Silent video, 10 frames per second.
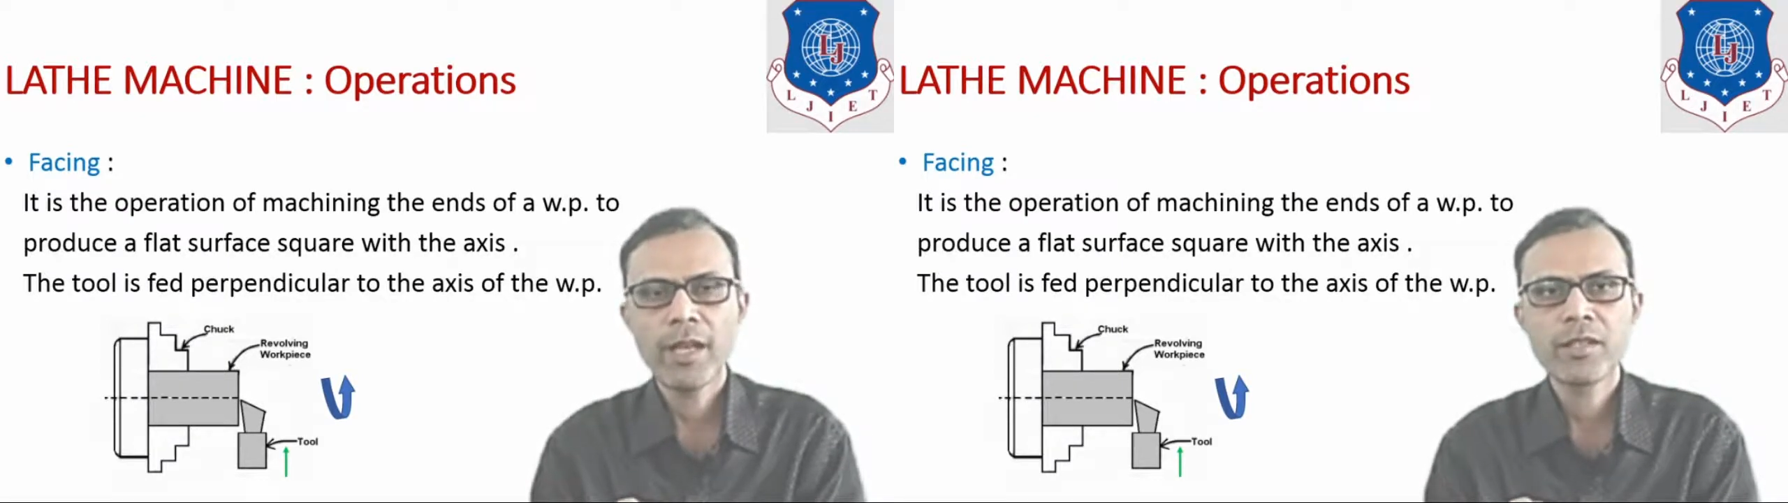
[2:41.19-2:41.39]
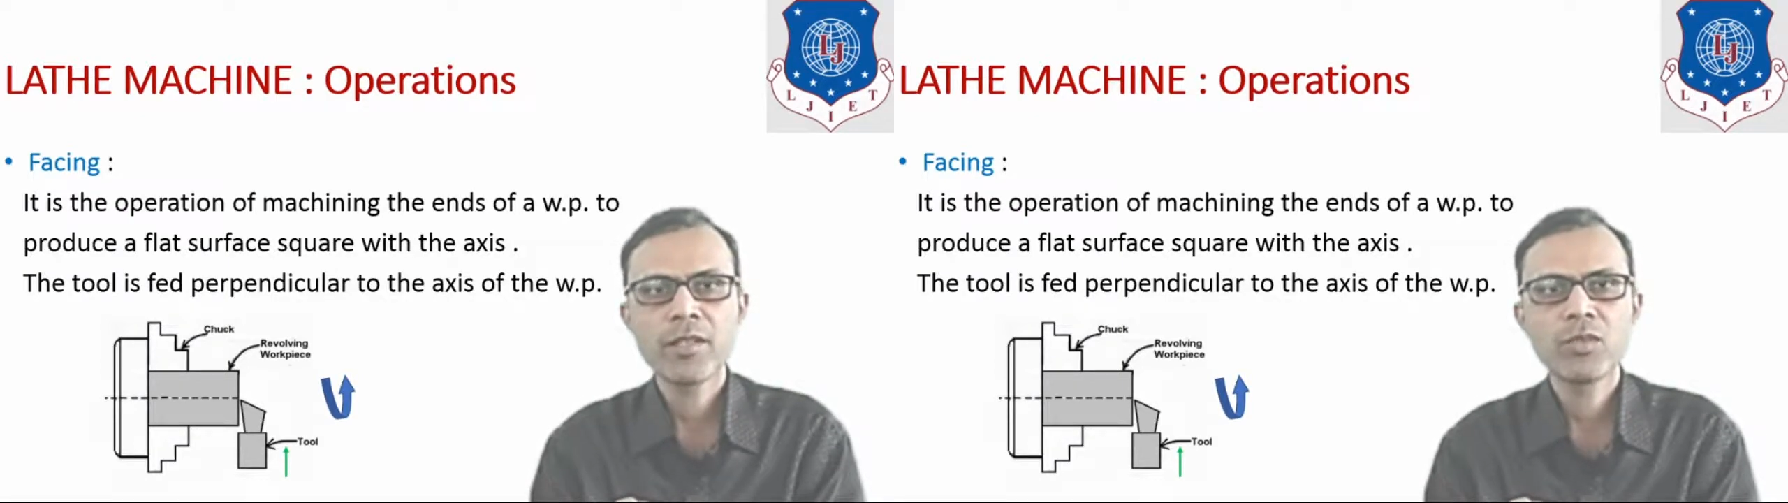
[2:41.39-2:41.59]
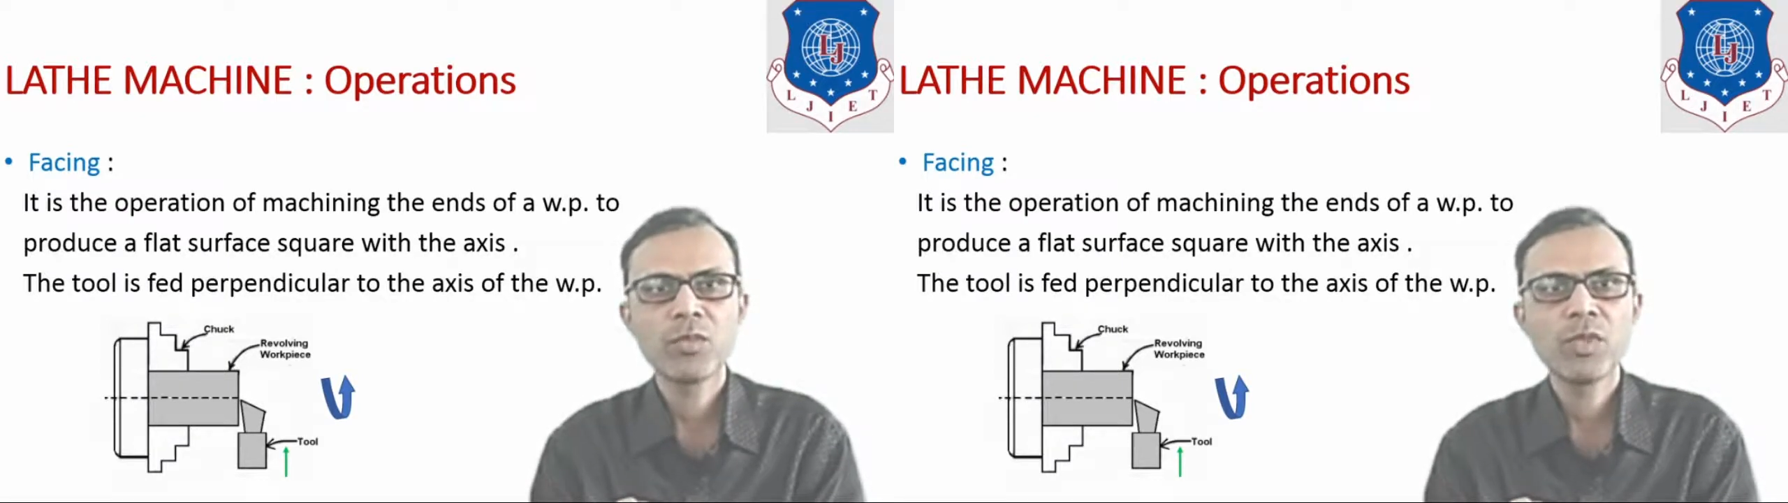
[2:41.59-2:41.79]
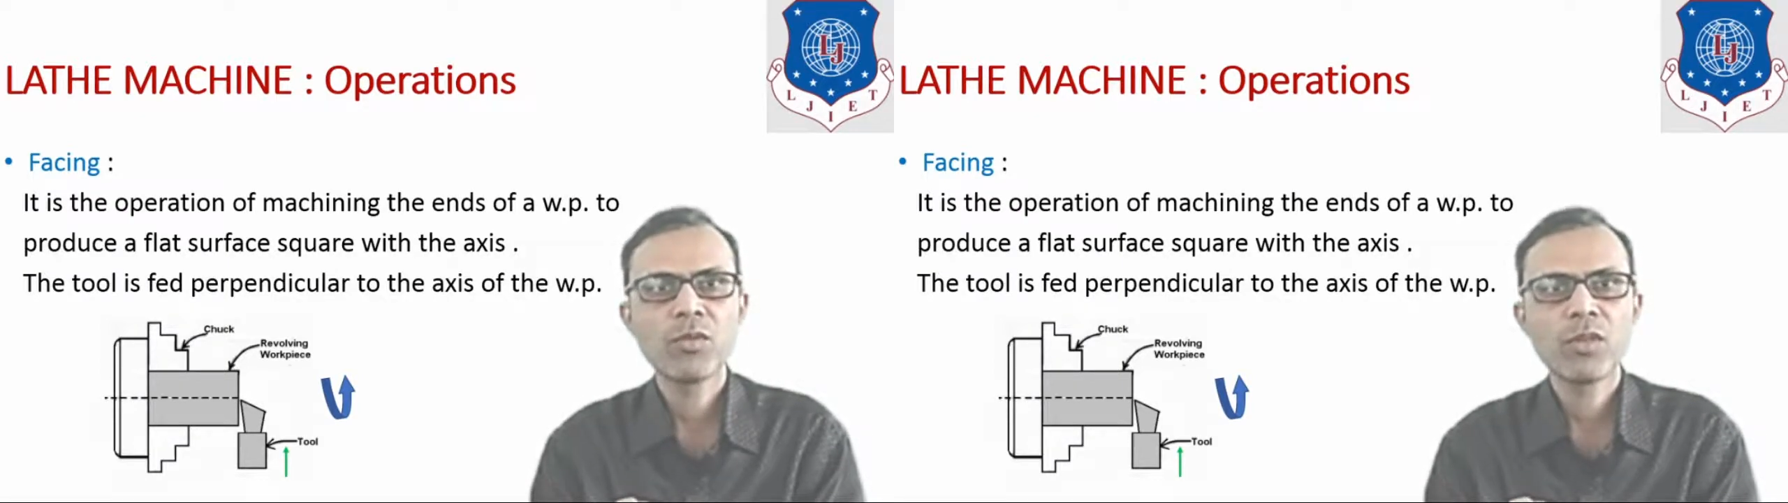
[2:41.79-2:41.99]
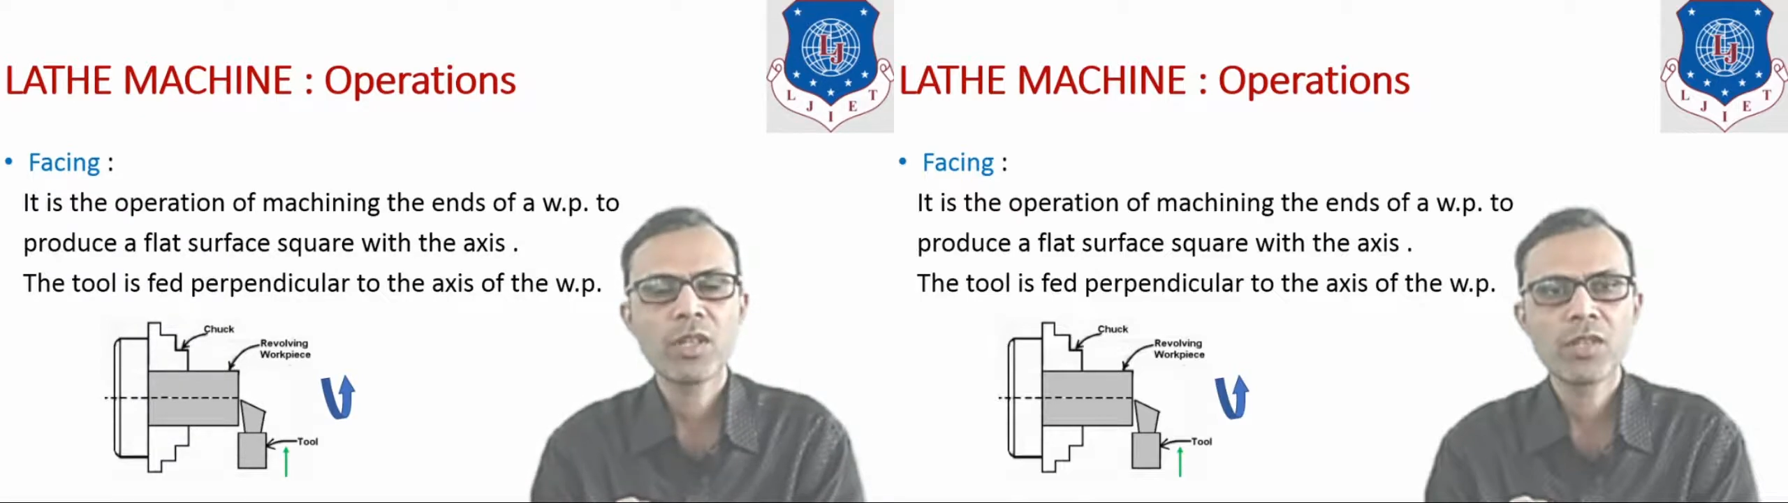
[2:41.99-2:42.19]
axis of the
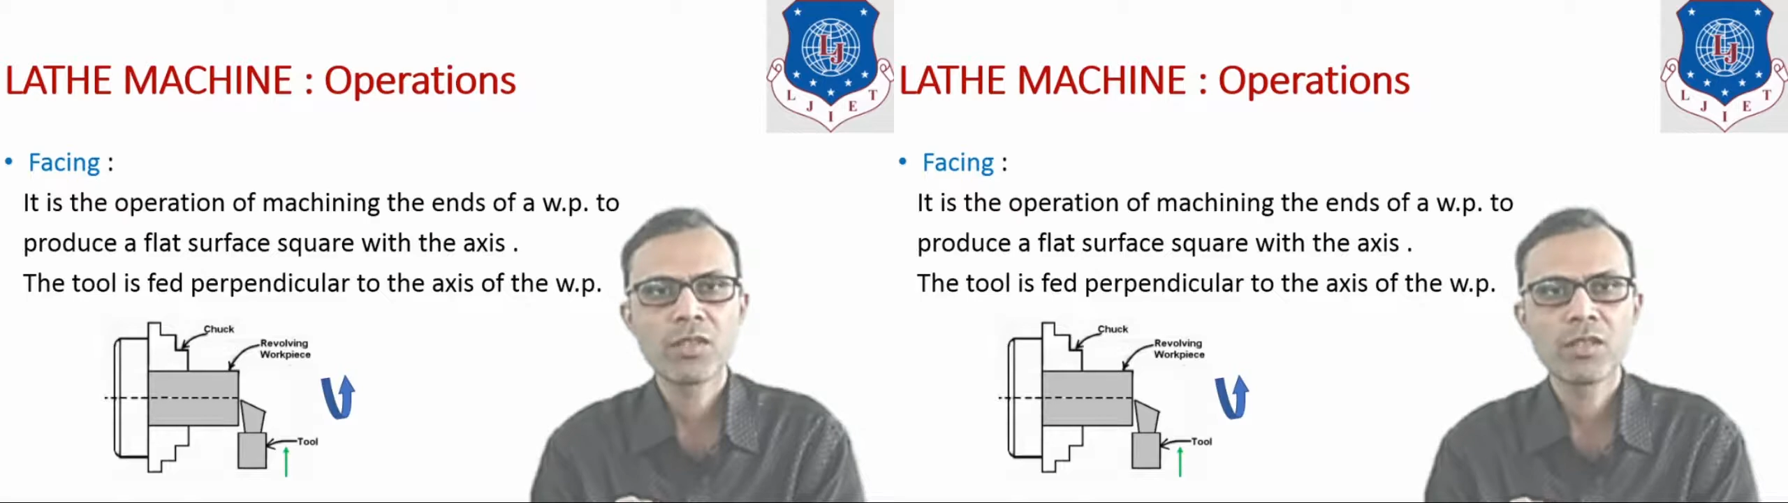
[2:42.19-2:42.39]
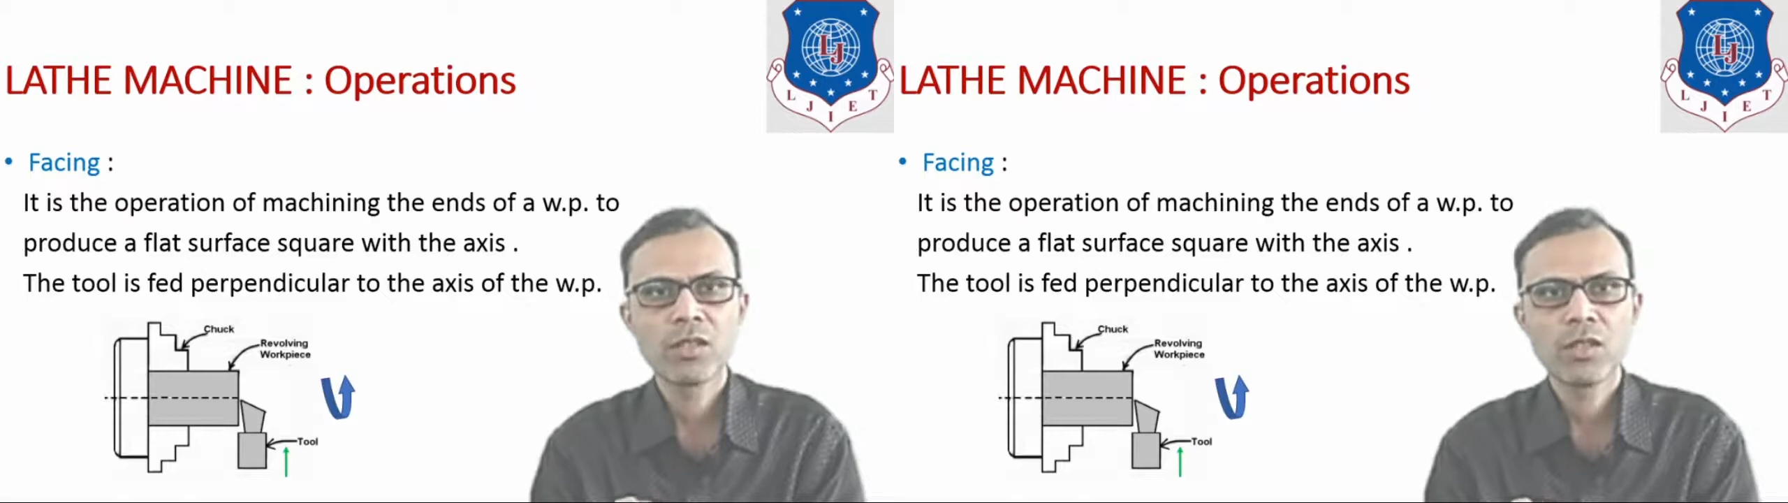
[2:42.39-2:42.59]
rotation,